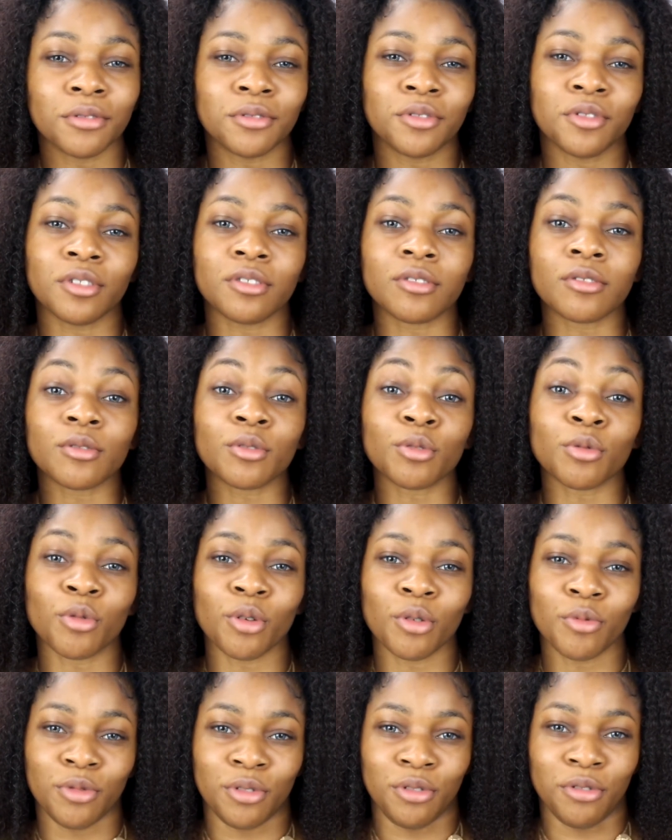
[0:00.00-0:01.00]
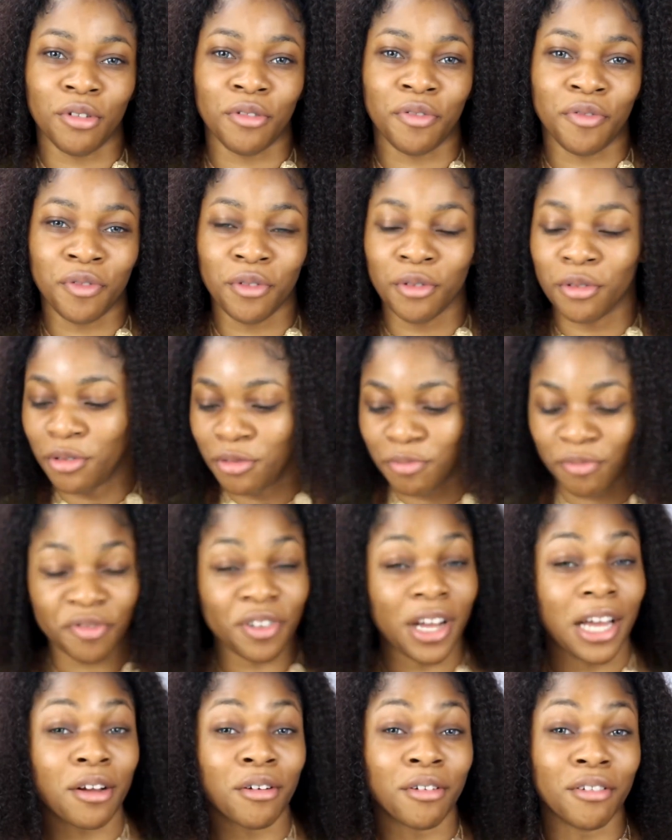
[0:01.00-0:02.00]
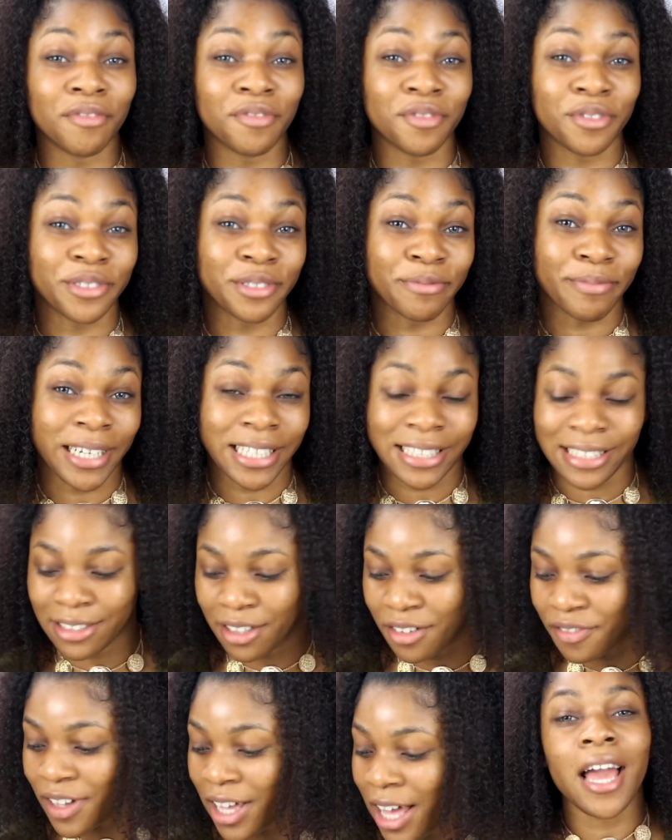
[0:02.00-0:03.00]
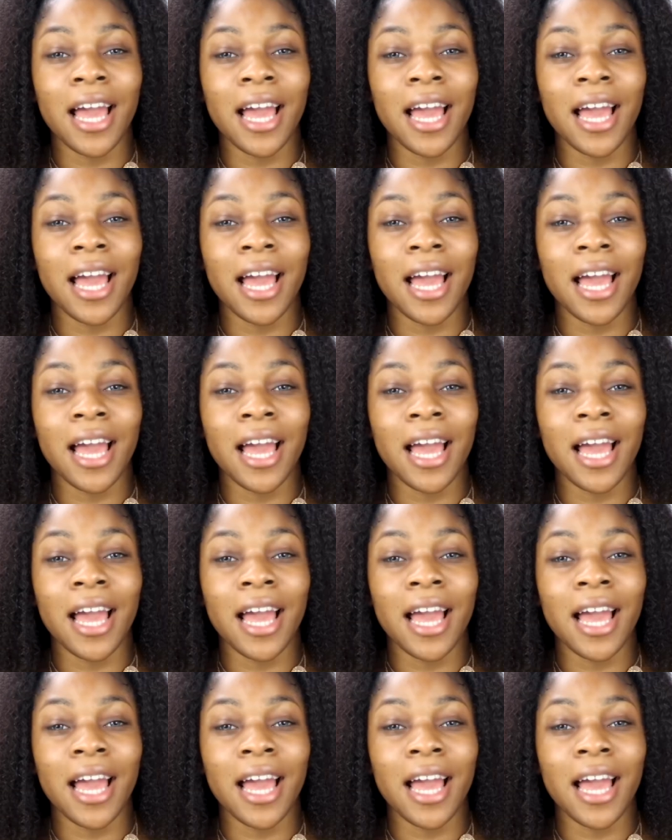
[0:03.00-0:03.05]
just go with your flow. I confuse myself.